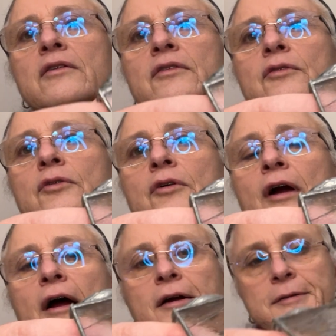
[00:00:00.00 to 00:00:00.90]
is a little
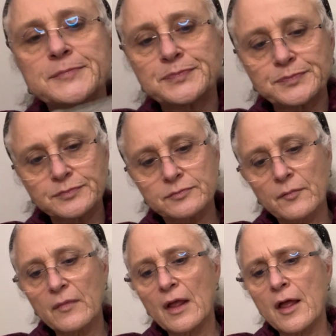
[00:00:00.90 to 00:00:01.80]
crack,
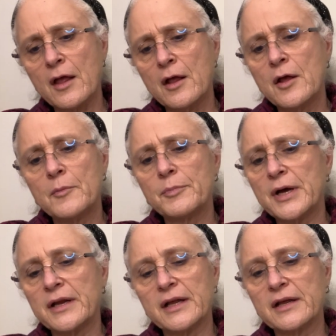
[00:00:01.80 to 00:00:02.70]

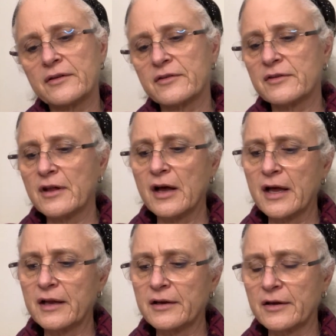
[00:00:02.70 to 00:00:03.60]
but it's
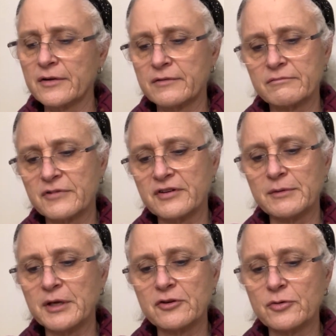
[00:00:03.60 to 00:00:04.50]
not
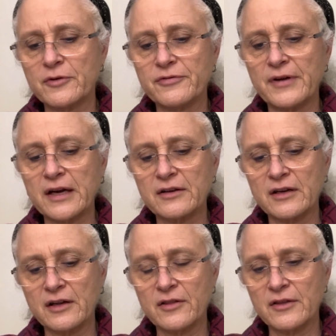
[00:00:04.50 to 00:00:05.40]
seeming to affect
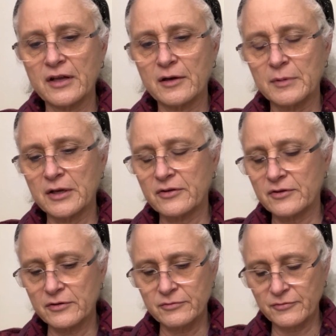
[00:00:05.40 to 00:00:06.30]
anything. I mean, it's
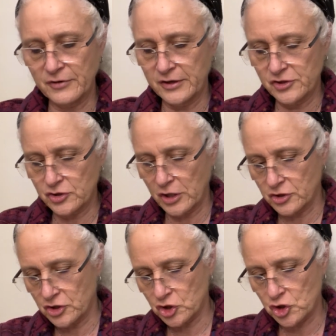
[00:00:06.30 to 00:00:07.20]
still very
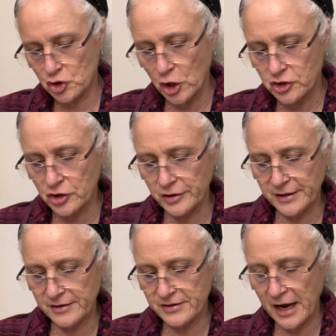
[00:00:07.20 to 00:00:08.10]
structurally
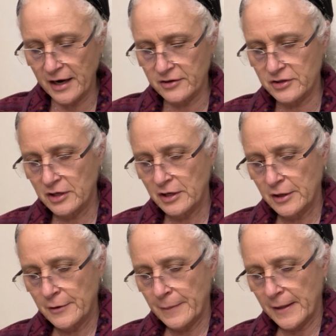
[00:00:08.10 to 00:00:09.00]
intact.
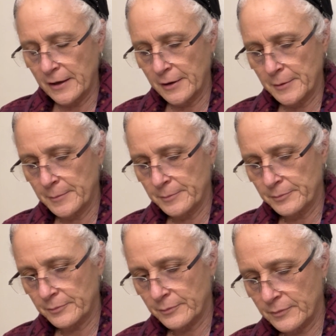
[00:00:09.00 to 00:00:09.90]

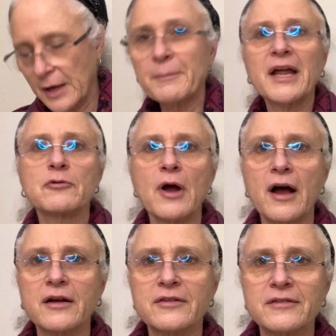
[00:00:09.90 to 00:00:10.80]
Pet
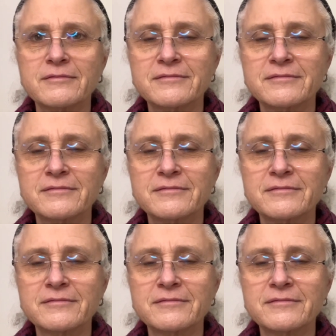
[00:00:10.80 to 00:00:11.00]
rocks,